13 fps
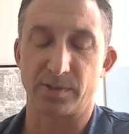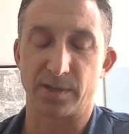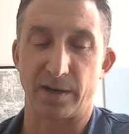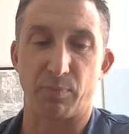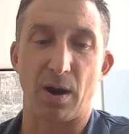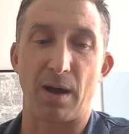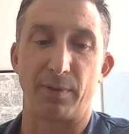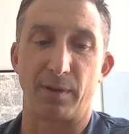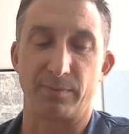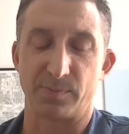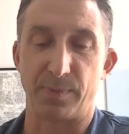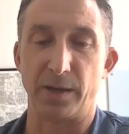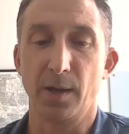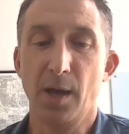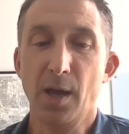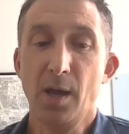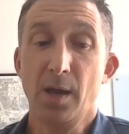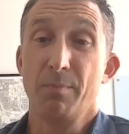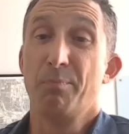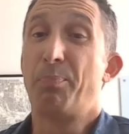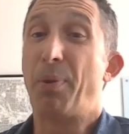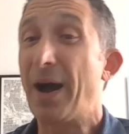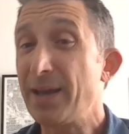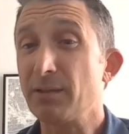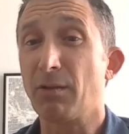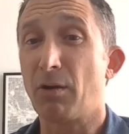set of problems. But
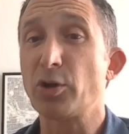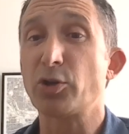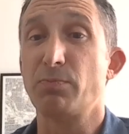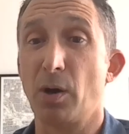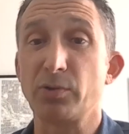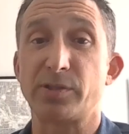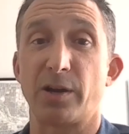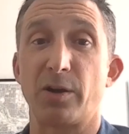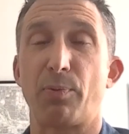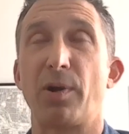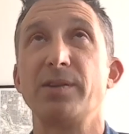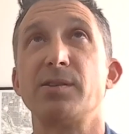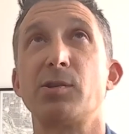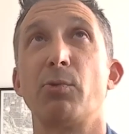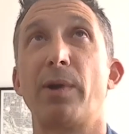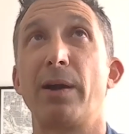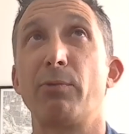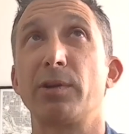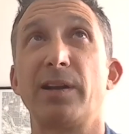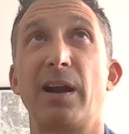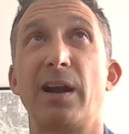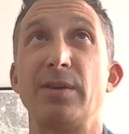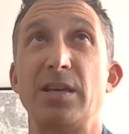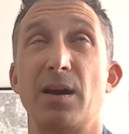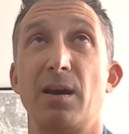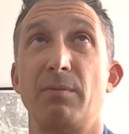by and large, most enterprises. So when I worked at
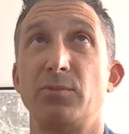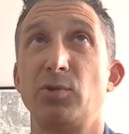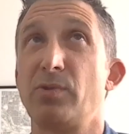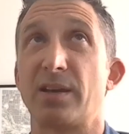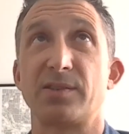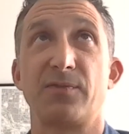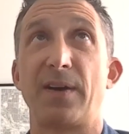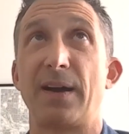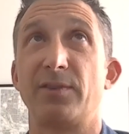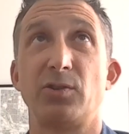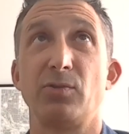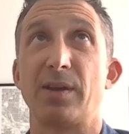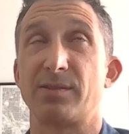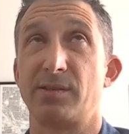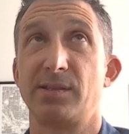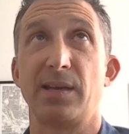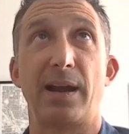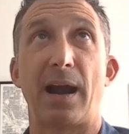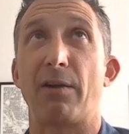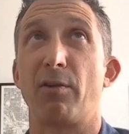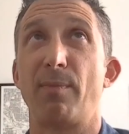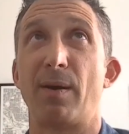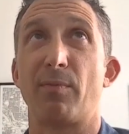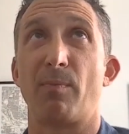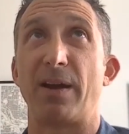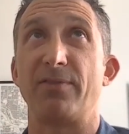IBM 2005 to 2010, I
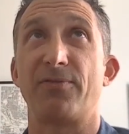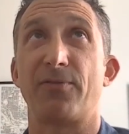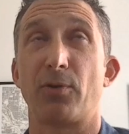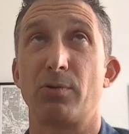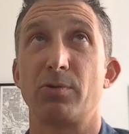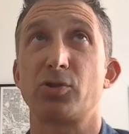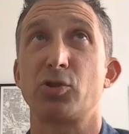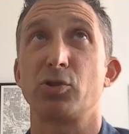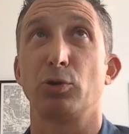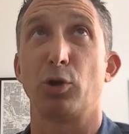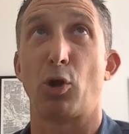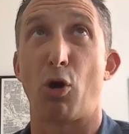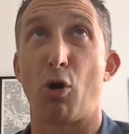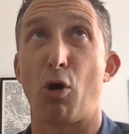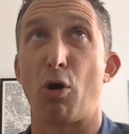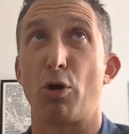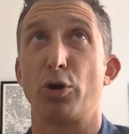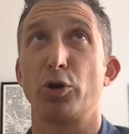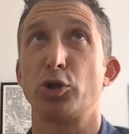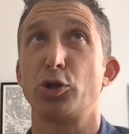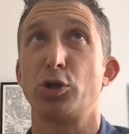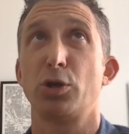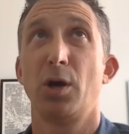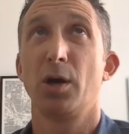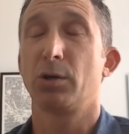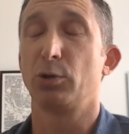remember my first
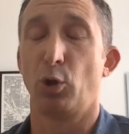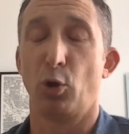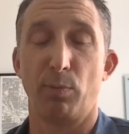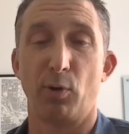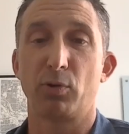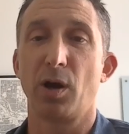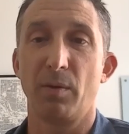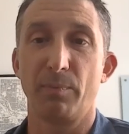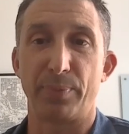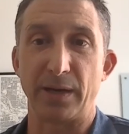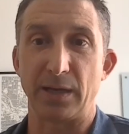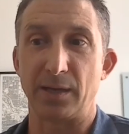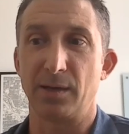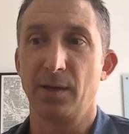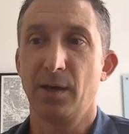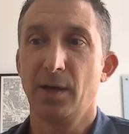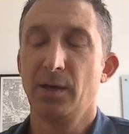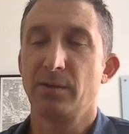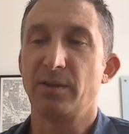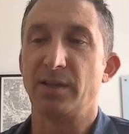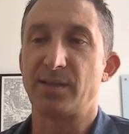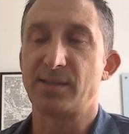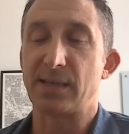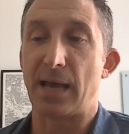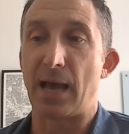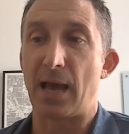large global company that
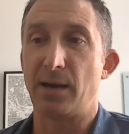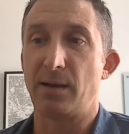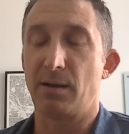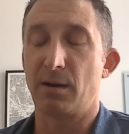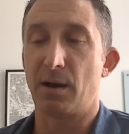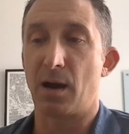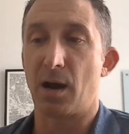said,